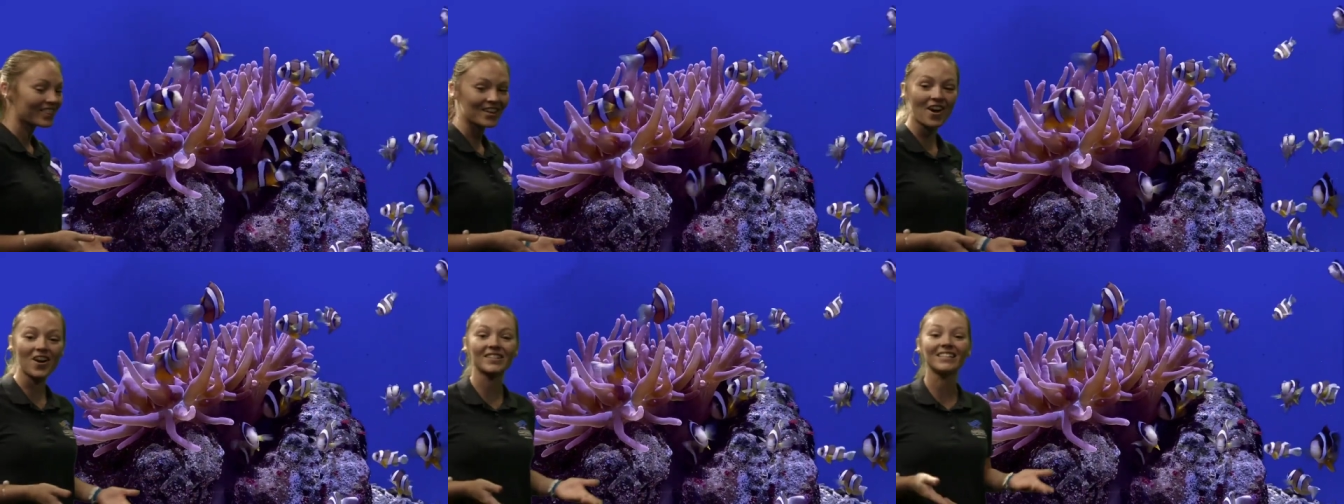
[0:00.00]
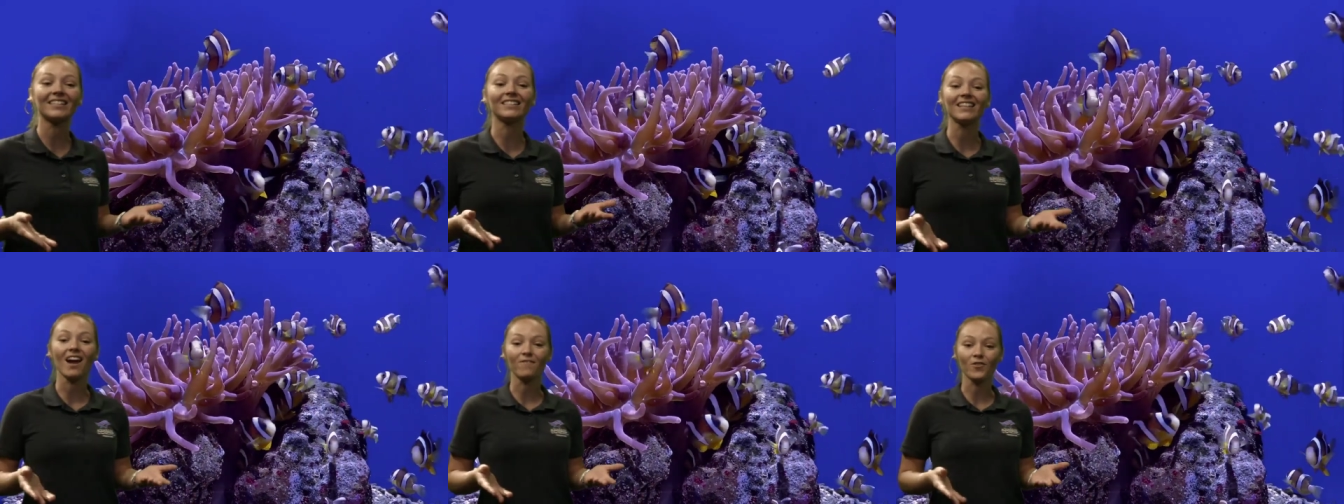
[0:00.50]
There are
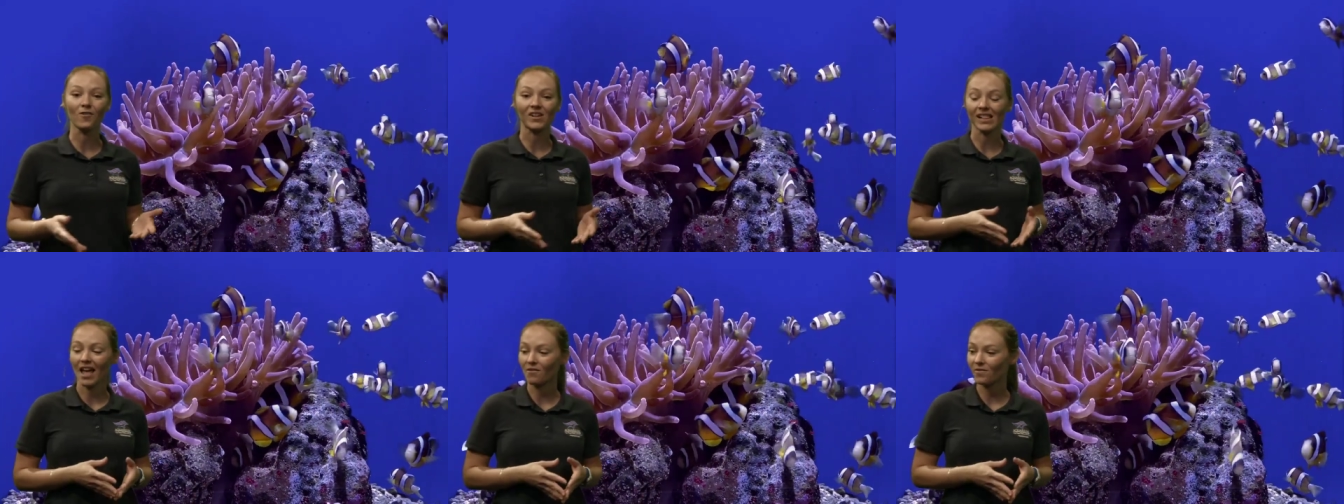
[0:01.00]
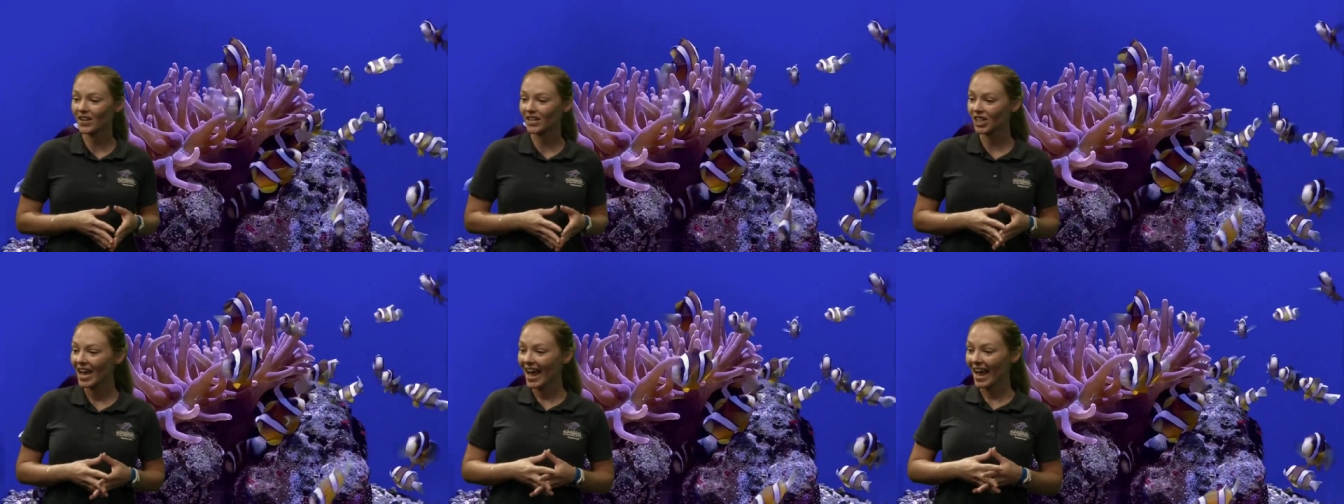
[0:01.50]
several
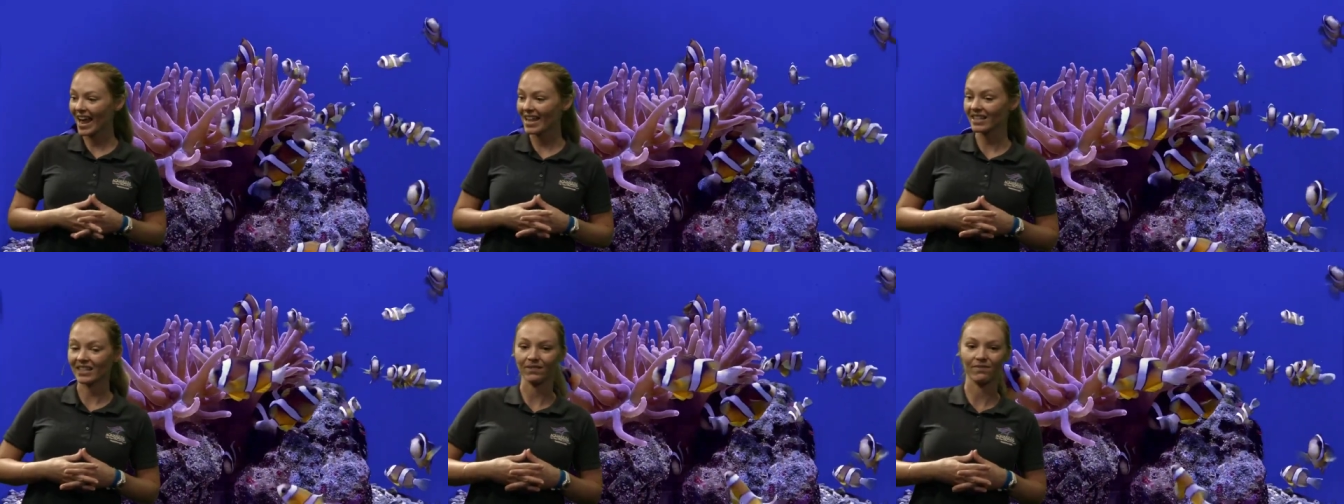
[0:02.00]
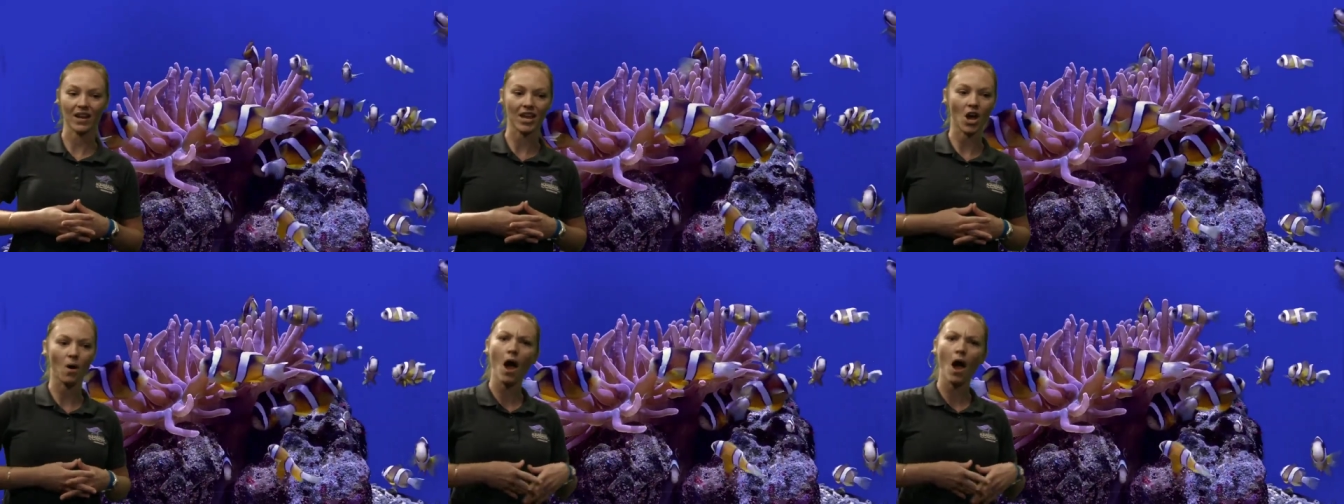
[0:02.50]
clownfish in this video.